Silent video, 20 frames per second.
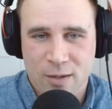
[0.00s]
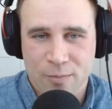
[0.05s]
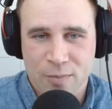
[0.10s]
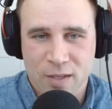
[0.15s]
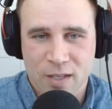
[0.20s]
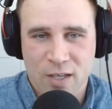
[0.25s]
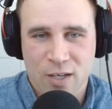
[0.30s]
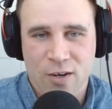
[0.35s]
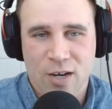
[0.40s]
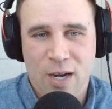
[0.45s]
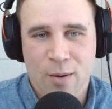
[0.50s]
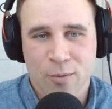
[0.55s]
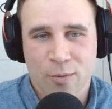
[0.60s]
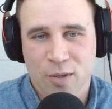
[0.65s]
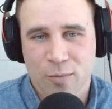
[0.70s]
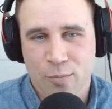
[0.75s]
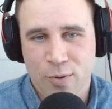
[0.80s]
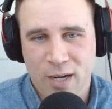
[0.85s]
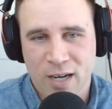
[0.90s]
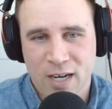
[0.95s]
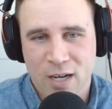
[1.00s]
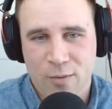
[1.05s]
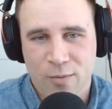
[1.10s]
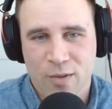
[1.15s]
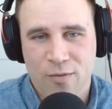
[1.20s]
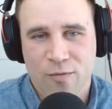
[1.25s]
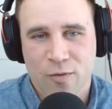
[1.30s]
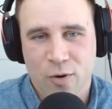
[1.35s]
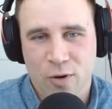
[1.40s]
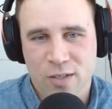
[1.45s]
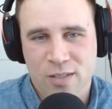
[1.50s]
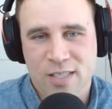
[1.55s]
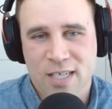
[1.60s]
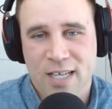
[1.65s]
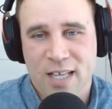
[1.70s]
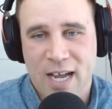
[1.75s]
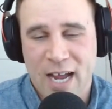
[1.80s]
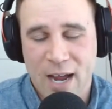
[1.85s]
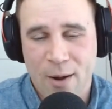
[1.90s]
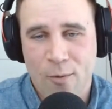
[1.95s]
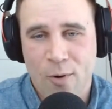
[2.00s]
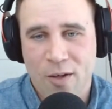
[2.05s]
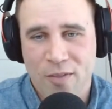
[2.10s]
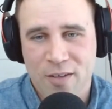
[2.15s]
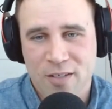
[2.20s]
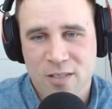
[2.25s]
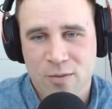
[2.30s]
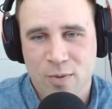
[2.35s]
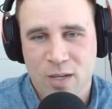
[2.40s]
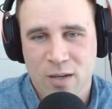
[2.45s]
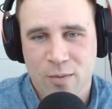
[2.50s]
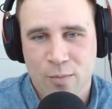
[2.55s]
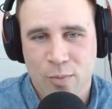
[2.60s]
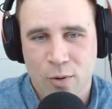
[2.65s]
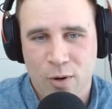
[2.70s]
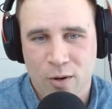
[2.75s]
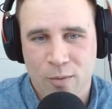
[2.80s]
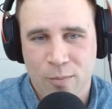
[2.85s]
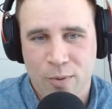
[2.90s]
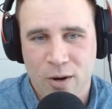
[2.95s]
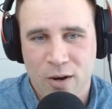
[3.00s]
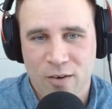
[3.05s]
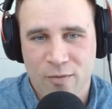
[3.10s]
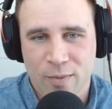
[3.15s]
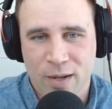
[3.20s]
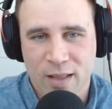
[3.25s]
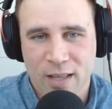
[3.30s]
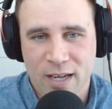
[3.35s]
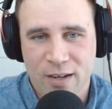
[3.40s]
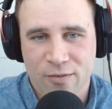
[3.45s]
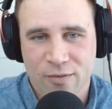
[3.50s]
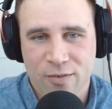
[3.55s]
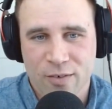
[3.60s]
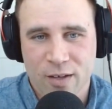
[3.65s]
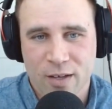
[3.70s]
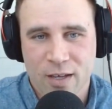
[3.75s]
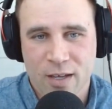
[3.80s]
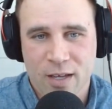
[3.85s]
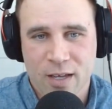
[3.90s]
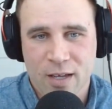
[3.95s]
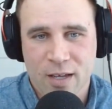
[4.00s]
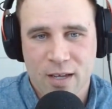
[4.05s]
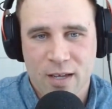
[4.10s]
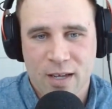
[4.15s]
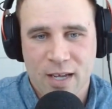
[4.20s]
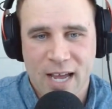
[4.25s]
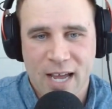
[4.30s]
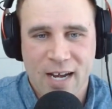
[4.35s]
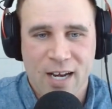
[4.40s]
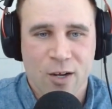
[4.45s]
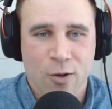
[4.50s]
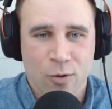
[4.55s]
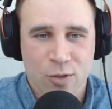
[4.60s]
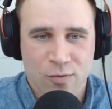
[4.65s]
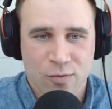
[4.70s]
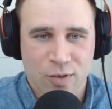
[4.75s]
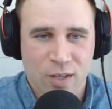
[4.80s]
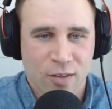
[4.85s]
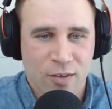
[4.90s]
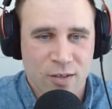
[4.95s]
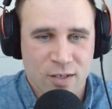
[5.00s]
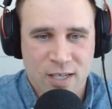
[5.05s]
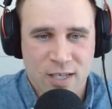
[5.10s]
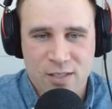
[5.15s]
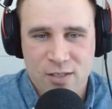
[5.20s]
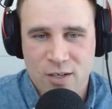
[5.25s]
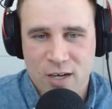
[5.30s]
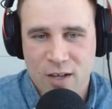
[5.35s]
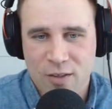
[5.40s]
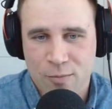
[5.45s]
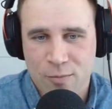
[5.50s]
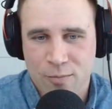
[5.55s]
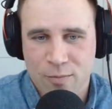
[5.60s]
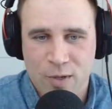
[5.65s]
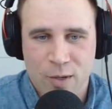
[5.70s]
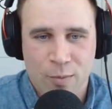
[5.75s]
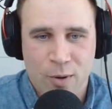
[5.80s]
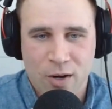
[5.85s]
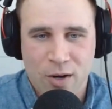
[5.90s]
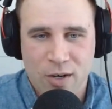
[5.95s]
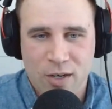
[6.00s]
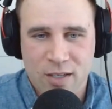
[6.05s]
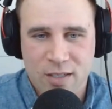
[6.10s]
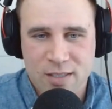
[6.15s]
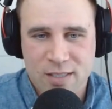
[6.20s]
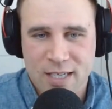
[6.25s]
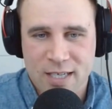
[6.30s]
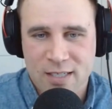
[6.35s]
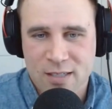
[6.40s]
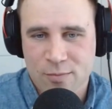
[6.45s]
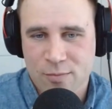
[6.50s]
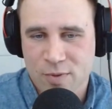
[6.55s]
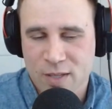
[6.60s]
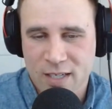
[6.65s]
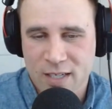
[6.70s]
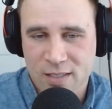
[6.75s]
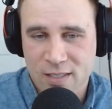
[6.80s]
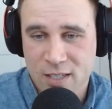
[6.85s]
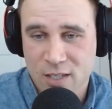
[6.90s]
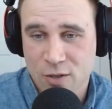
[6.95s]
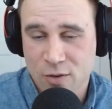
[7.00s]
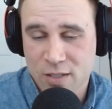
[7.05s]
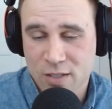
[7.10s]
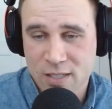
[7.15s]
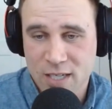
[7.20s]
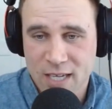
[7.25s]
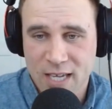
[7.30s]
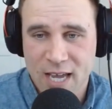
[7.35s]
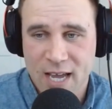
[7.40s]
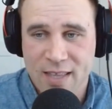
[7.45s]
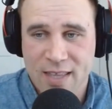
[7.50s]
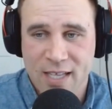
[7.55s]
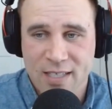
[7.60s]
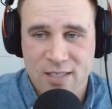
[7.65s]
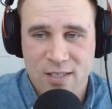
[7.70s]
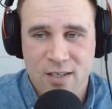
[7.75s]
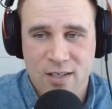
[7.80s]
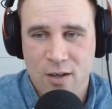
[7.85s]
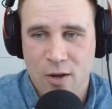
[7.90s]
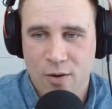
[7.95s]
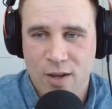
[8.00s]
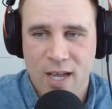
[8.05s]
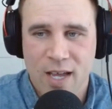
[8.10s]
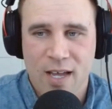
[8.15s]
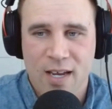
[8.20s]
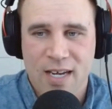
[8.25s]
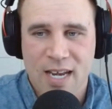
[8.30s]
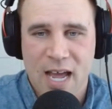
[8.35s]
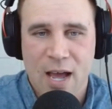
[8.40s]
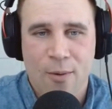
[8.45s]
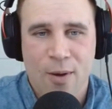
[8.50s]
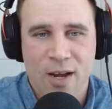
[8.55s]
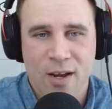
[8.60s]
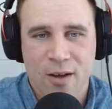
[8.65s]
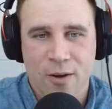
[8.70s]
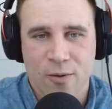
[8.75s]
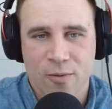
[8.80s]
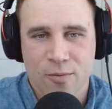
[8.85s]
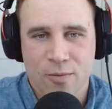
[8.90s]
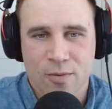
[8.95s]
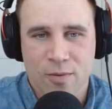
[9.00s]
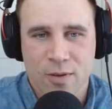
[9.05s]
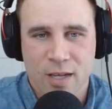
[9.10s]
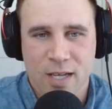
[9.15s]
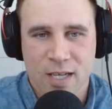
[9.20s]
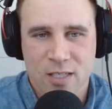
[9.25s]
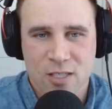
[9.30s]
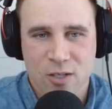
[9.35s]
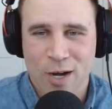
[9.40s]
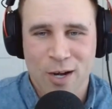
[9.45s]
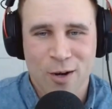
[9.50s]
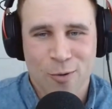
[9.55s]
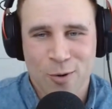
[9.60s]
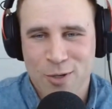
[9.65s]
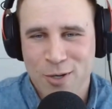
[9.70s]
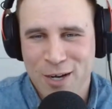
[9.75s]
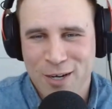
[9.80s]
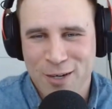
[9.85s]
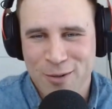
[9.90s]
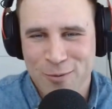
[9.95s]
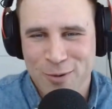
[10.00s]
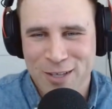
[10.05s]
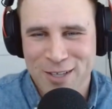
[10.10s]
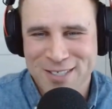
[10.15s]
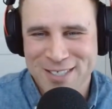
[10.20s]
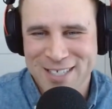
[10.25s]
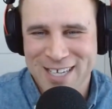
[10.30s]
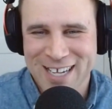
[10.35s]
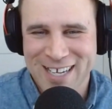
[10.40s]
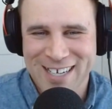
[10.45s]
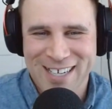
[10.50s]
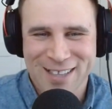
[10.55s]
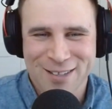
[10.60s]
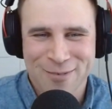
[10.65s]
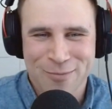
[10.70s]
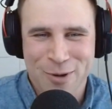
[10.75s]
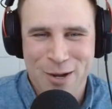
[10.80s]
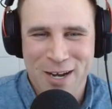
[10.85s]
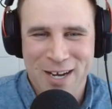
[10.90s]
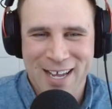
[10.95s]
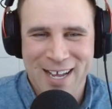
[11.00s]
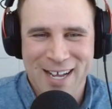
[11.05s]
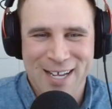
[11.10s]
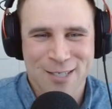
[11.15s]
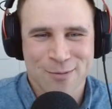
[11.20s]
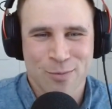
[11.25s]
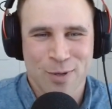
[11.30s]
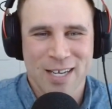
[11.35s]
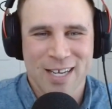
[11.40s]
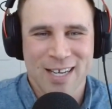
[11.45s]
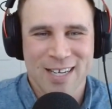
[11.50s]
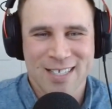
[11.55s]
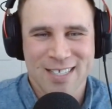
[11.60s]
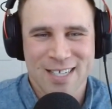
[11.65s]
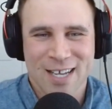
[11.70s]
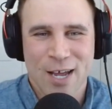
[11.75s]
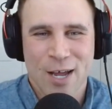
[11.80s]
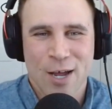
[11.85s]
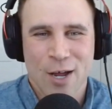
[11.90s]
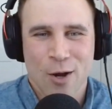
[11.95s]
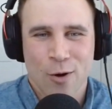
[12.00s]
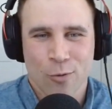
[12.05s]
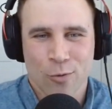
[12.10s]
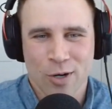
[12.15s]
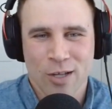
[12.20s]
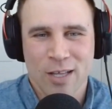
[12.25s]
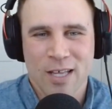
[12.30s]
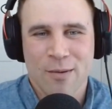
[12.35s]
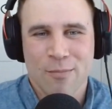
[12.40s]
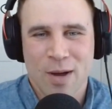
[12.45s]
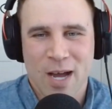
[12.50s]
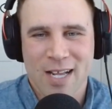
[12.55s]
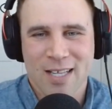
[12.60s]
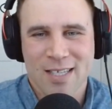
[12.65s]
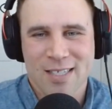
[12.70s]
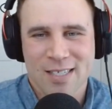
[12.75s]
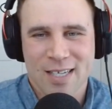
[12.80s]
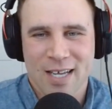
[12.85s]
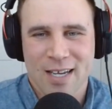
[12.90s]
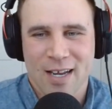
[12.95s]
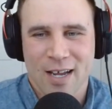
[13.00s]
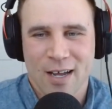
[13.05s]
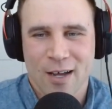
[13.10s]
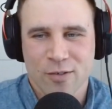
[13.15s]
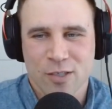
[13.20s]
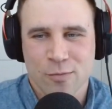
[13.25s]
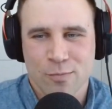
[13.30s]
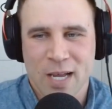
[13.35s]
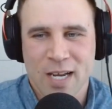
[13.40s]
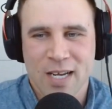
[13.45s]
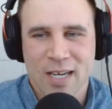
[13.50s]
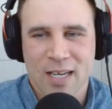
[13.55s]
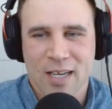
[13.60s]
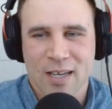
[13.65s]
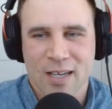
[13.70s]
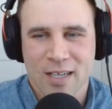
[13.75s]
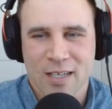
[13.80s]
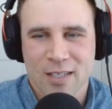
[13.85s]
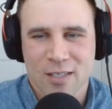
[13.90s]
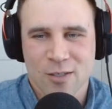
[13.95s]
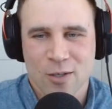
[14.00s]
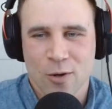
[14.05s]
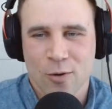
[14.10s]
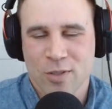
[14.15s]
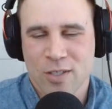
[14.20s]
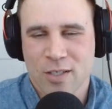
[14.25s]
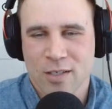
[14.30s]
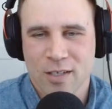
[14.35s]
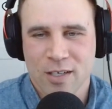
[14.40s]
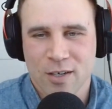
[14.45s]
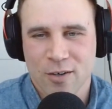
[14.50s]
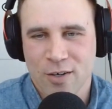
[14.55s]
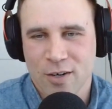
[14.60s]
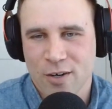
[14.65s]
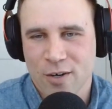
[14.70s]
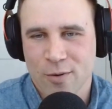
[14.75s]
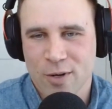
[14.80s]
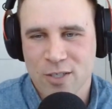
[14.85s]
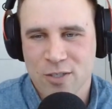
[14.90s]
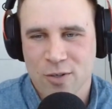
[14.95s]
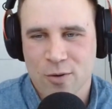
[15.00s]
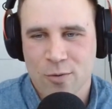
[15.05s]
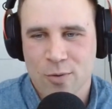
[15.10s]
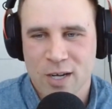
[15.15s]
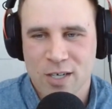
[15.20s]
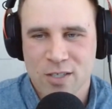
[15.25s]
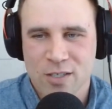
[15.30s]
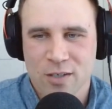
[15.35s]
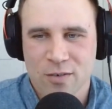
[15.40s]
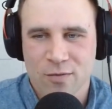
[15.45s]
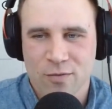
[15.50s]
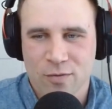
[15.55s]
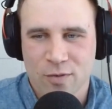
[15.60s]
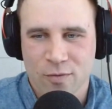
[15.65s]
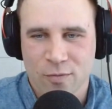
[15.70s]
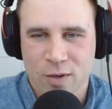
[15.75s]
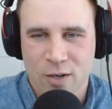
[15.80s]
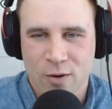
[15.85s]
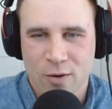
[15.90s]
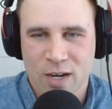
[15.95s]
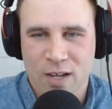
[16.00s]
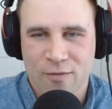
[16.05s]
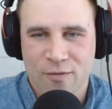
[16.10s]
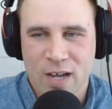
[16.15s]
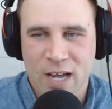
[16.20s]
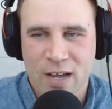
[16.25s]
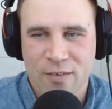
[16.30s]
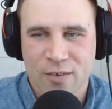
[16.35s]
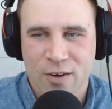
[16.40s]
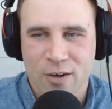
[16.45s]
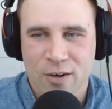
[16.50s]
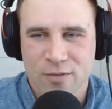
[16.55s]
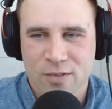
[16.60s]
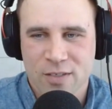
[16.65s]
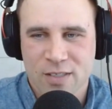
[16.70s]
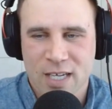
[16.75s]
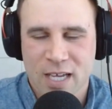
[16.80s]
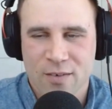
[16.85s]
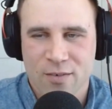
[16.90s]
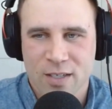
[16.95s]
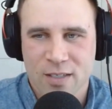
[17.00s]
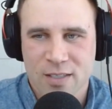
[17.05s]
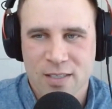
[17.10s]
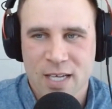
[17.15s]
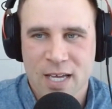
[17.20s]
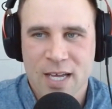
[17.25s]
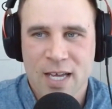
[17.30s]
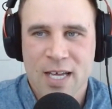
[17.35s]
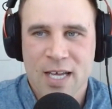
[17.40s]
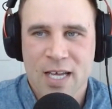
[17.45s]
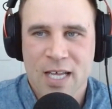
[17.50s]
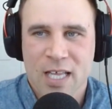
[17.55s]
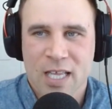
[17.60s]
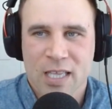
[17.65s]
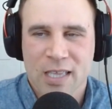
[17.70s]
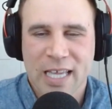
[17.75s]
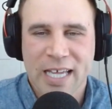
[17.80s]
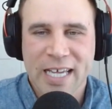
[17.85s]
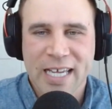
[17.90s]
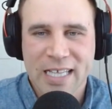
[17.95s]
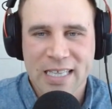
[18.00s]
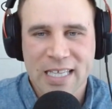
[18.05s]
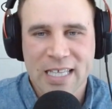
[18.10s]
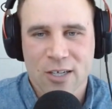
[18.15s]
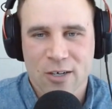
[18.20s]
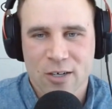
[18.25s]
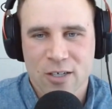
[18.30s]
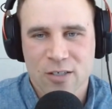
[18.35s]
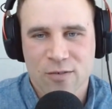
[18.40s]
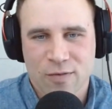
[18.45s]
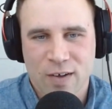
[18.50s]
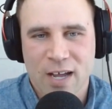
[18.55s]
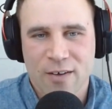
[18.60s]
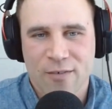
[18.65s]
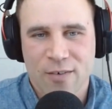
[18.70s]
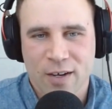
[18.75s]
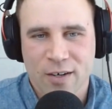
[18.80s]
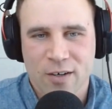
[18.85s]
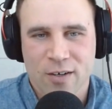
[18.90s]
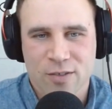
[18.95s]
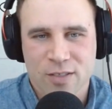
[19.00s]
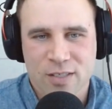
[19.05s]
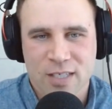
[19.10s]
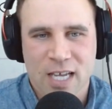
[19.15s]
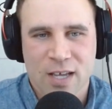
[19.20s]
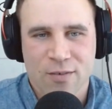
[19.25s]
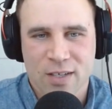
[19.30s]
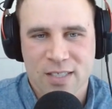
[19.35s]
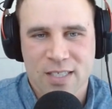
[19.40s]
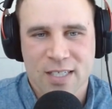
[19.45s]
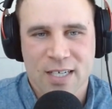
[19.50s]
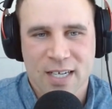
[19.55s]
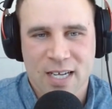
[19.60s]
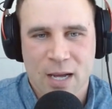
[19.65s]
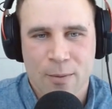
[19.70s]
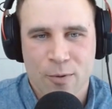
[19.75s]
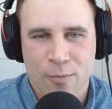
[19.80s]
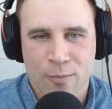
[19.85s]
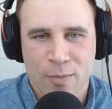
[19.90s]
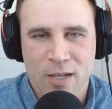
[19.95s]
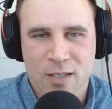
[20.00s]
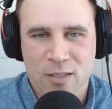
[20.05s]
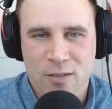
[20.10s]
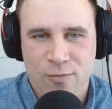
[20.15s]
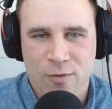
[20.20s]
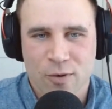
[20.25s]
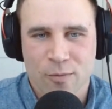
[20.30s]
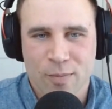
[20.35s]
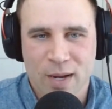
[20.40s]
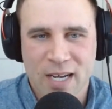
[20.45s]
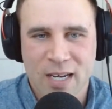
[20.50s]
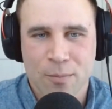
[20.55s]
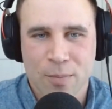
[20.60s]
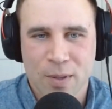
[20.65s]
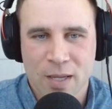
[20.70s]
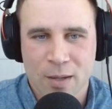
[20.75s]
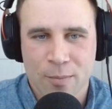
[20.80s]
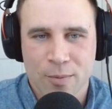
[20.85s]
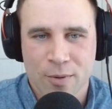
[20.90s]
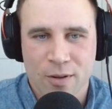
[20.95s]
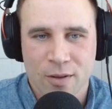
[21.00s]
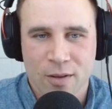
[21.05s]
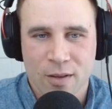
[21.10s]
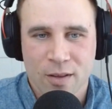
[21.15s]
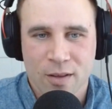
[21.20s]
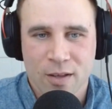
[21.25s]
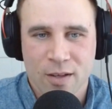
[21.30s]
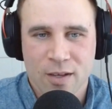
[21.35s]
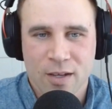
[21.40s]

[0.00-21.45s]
something, you're able to bring it up before it say, I want this to be an important part of my life. And it goes for the other because your other your partner can say some things and you can say, Yeah, that's okay, now I know. And so I know we're talking real estate in the podcast, but it's really mindset of spending. So to, you know, your original question for if we don't have 500 of savings, likely there is 500 of savings in a couple months for many people